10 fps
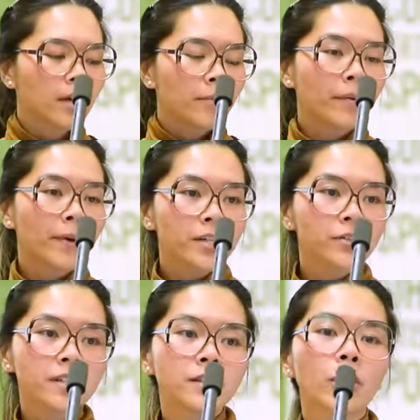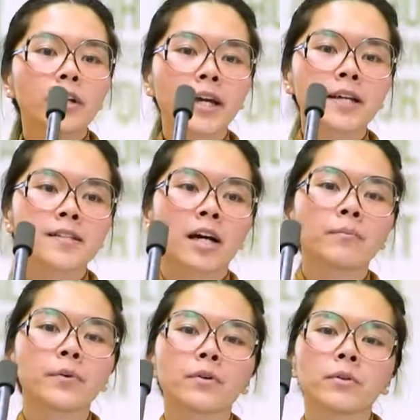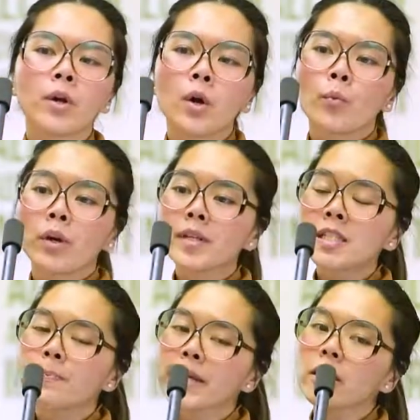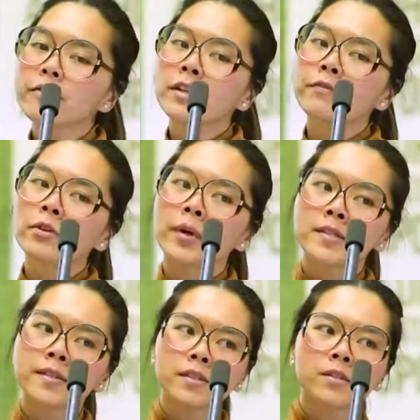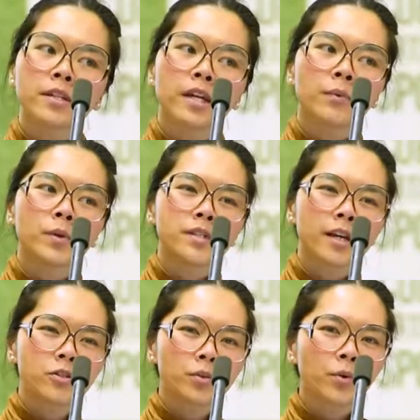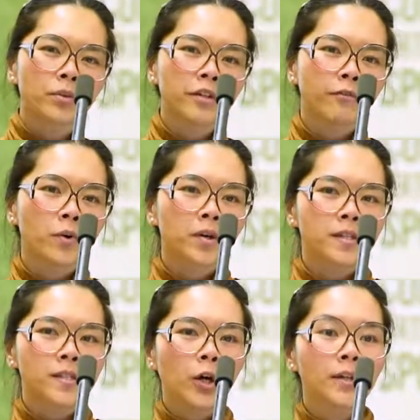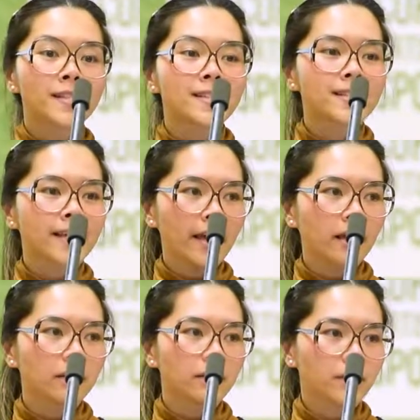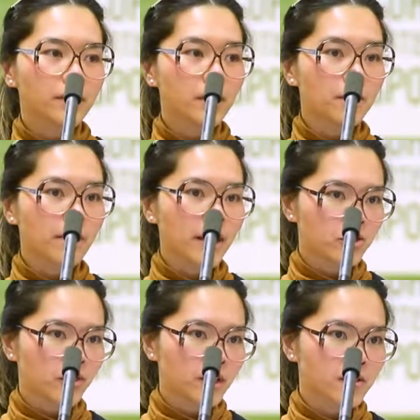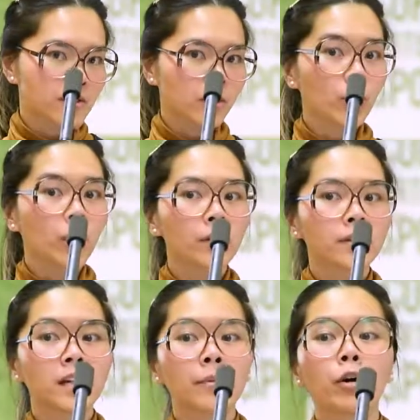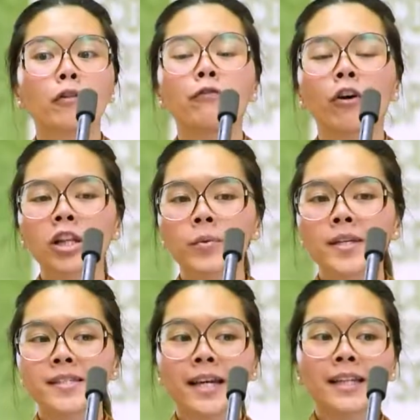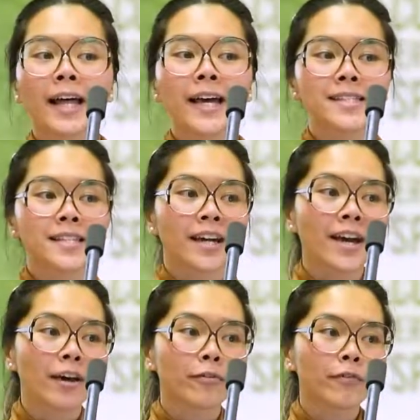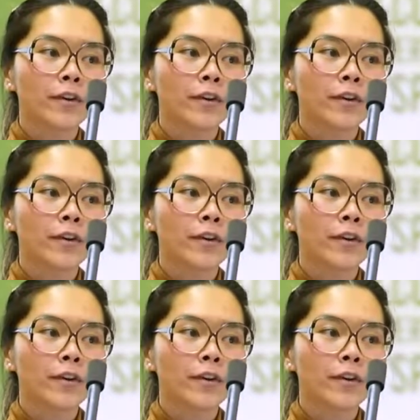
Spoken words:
But back to this Nordic example. When we speak of influencers today, we tend to only focus on scale, the metrics, or the number of followers and likes they have.